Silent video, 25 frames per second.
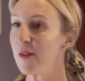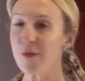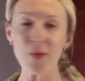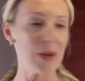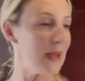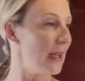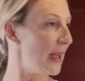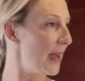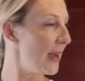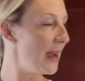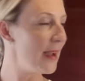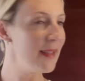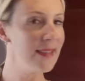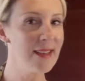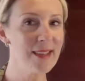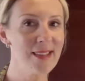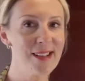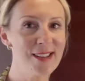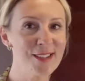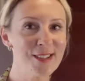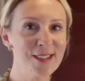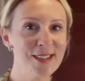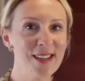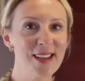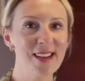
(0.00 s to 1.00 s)
Et voila, I think
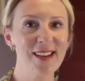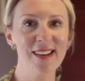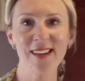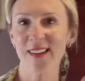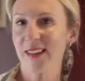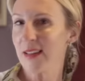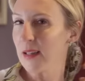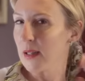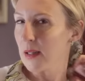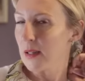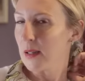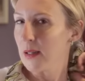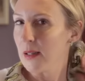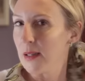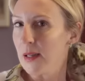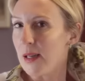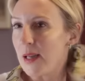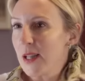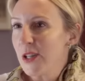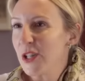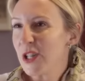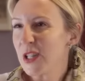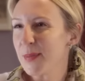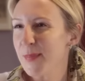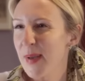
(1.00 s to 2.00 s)
that's
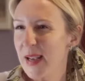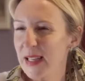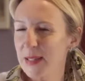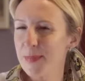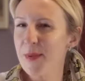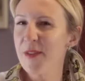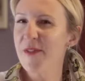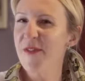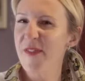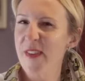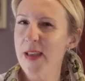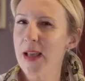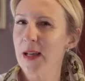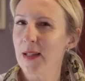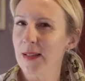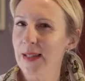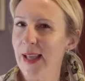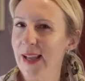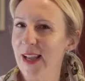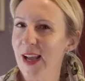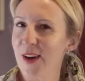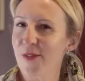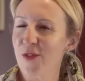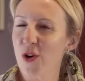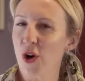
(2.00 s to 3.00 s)
just makes me feel
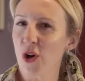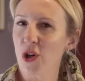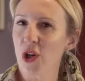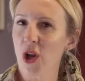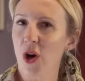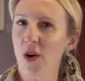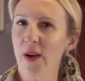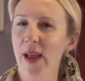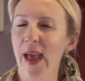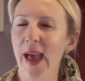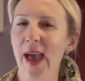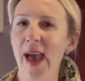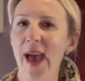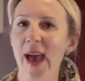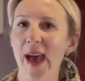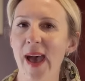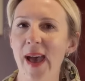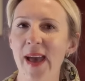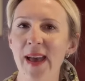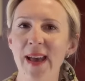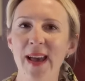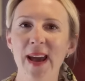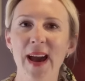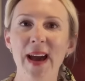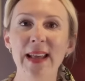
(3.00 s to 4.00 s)
like I've got long
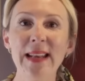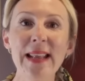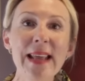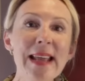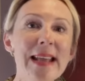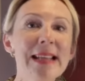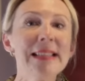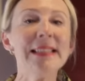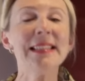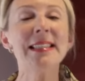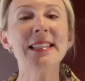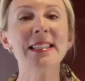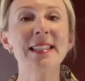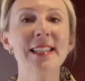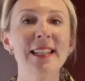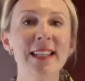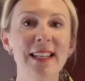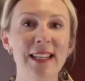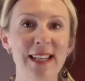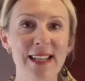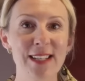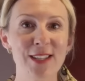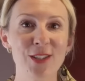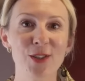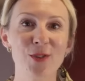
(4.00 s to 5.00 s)
hair and it
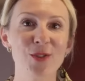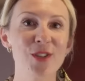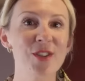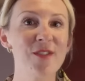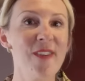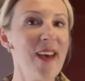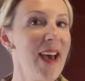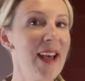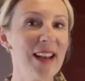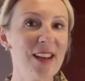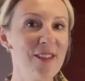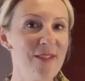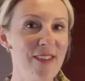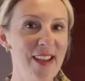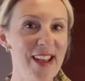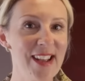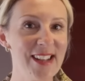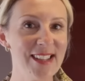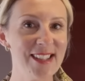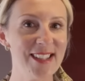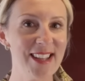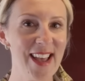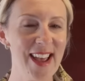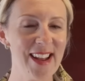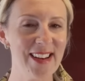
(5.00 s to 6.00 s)
instantly sort of
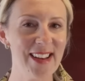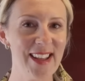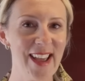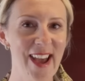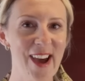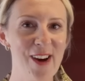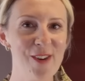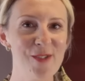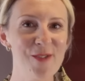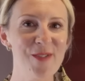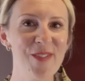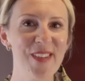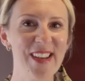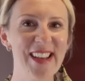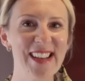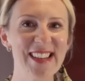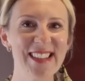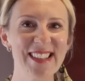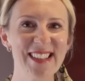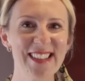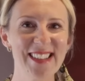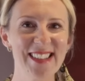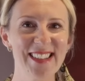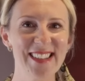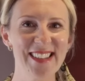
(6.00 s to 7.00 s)
elevates any
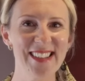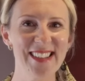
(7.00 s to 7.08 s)
outfit.